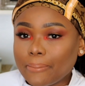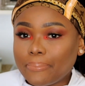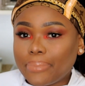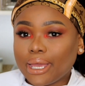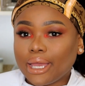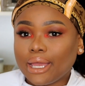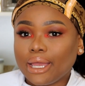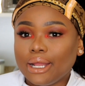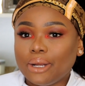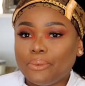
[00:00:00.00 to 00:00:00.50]

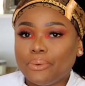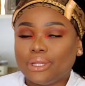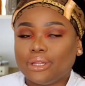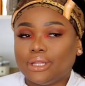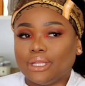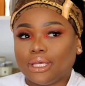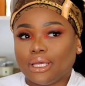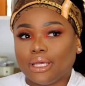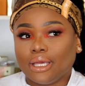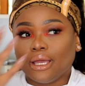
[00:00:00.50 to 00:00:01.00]
paired with
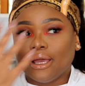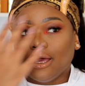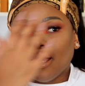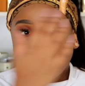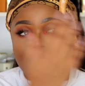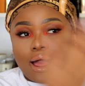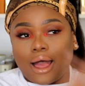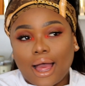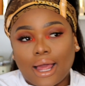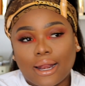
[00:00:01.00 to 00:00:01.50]
the
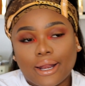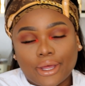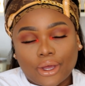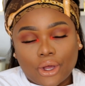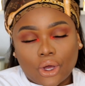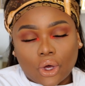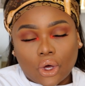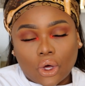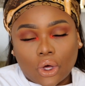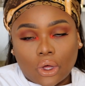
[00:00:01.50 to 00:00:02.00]

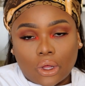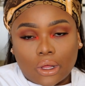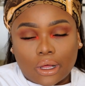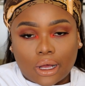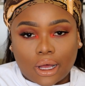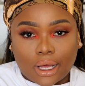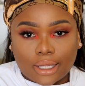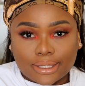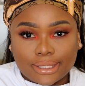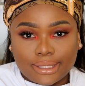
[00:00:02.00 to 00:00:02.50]

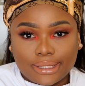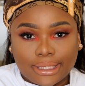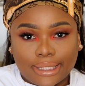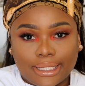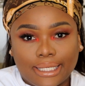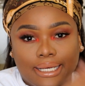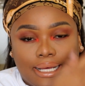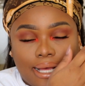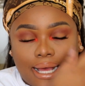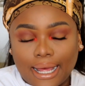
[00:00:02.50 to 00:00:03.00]
Allego
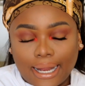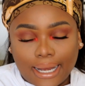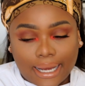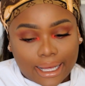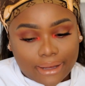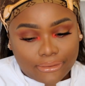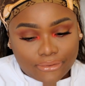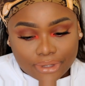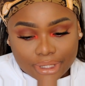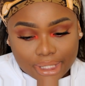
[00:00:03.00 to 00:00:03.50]
concealer, I
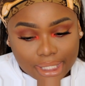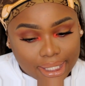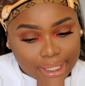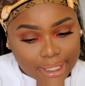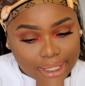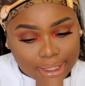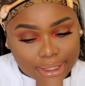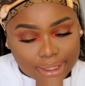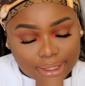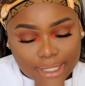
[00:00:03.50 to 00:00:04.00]
loved
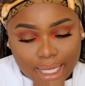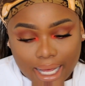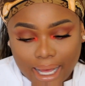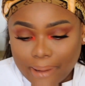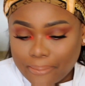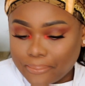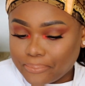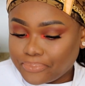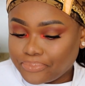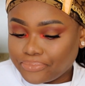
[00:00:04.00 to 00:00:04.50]
it.
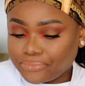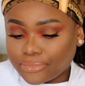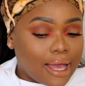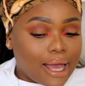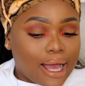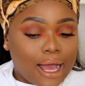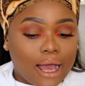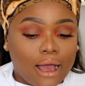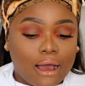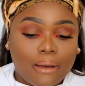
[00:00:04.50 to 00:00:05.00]

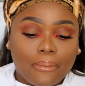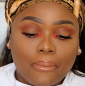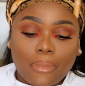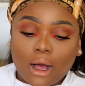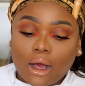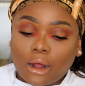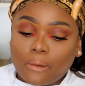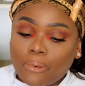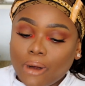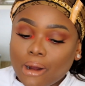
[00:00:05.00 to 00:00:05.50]

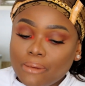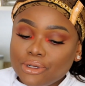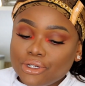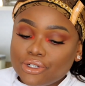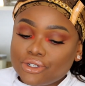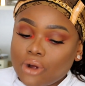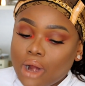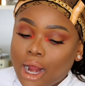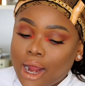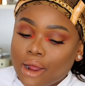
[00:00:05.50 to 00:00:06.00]
I'll probably
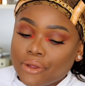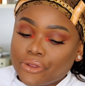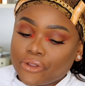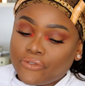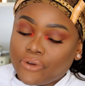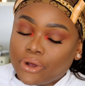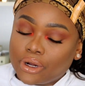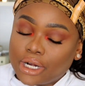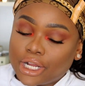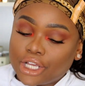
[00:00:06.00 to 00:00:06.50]
try on the
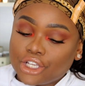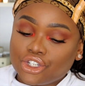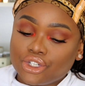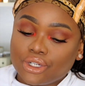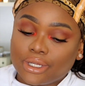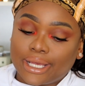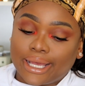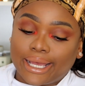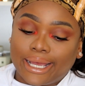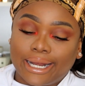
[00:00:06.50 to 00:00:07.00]

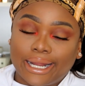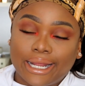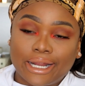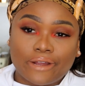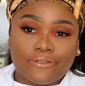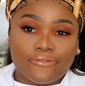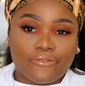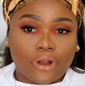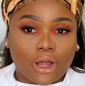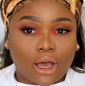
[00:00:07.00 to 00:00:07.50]
foundation again in
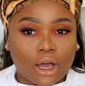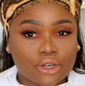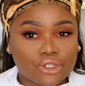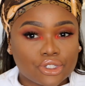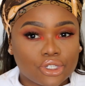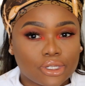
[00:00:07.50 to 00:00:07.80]
a vlog